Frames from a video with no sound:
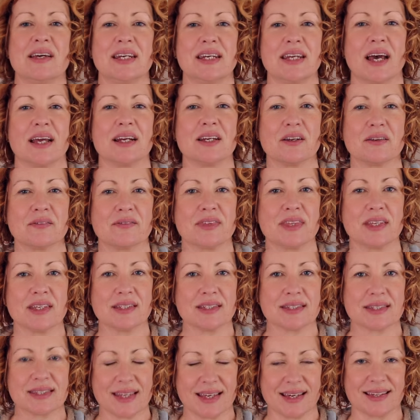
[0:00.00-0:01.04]
None of
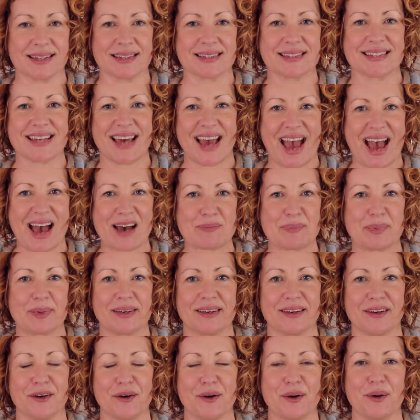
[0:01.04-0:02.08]
these things
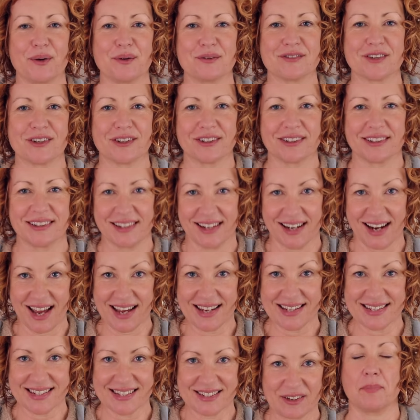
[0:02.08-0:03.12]
happen
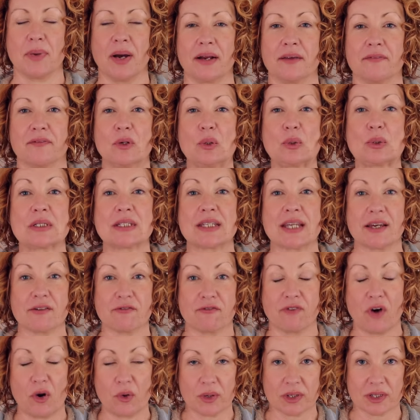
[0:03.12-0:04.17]
overnight. But if you stay
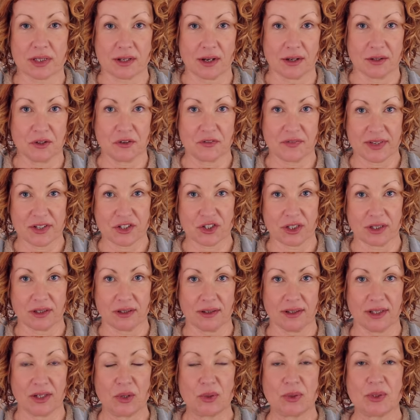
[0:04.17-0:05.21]
focused on your
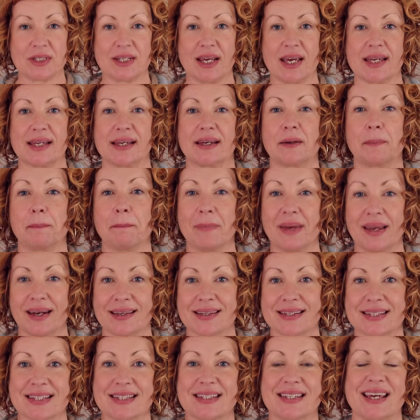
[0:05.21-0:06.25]
vision, you stay
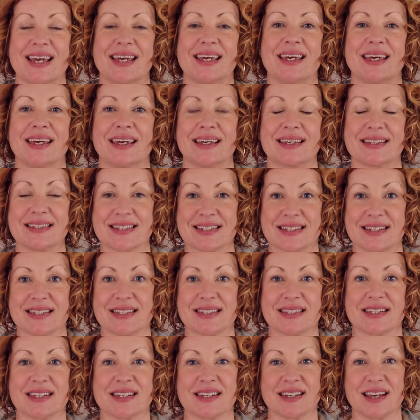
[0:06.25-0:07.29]
committed to taking
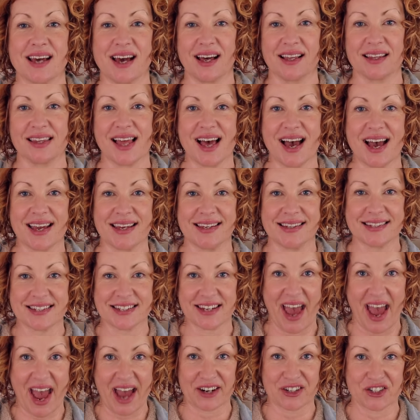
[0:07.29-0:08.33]
consistent, aligned
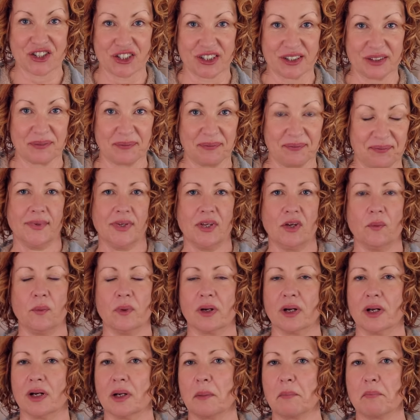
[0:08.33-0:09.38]
action, you
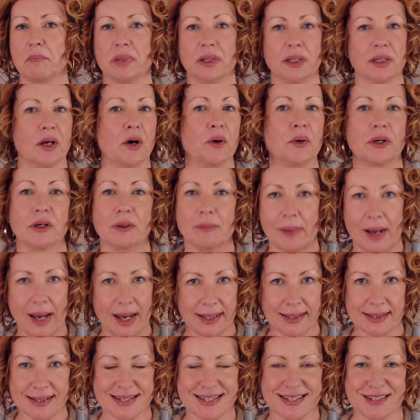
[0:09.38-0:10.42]
are going to blow your
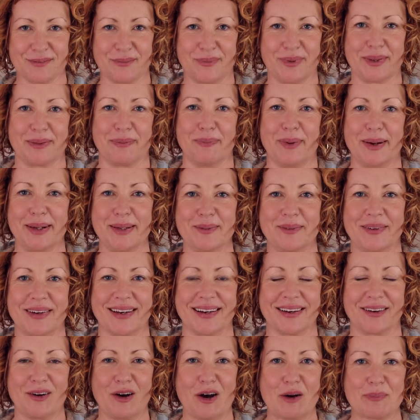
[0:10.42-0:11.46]
mind with what you can
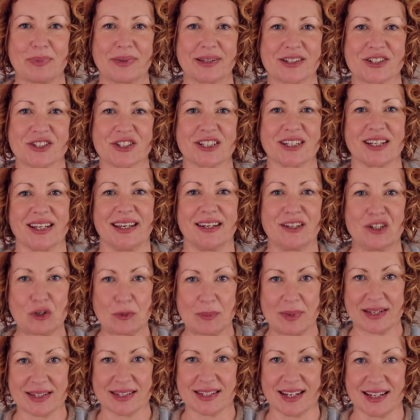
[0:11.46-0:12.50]
accomplish in your
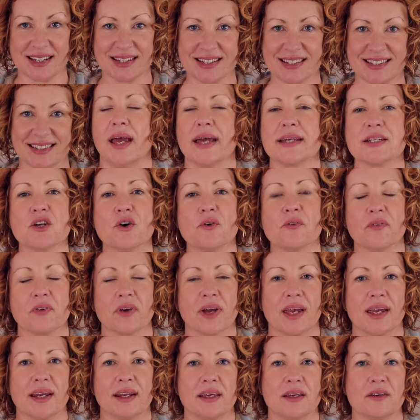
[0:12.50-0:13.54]
business. And don't
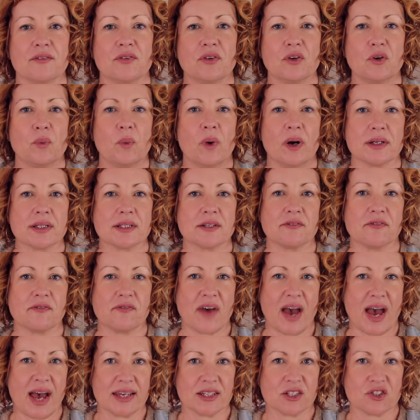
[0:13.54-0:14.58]
forget, if you want to
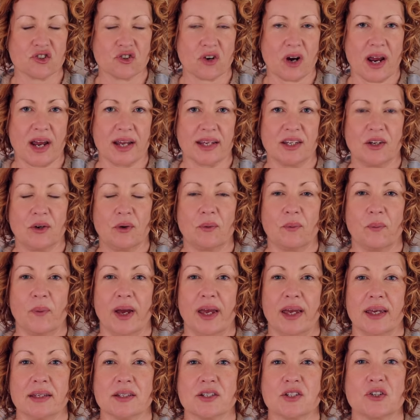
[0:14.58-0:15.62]
fast track your
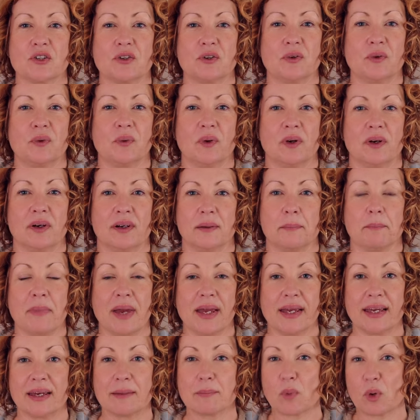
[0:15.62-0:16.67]
way to
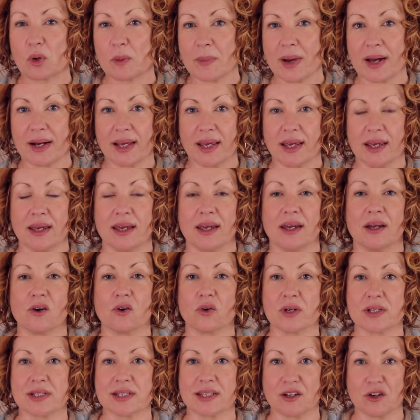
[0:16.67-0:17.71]
making more money,
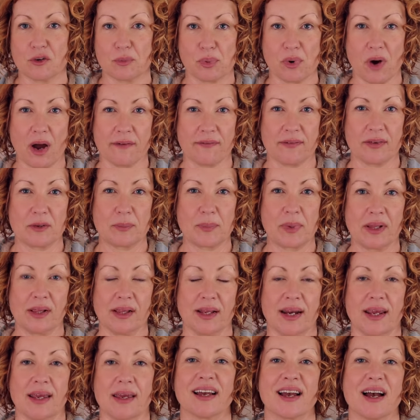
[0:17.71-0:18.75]
increasing your
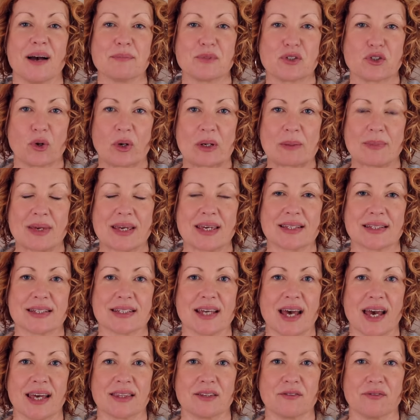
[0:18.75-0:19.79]
profitability, come join me
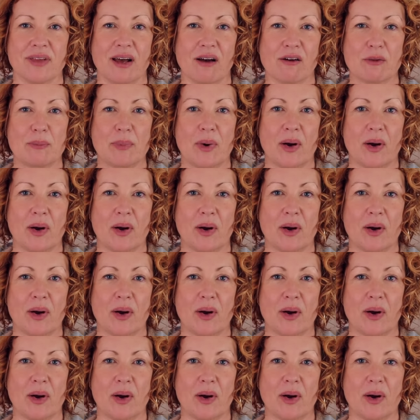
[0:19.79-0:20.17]
inside the Flower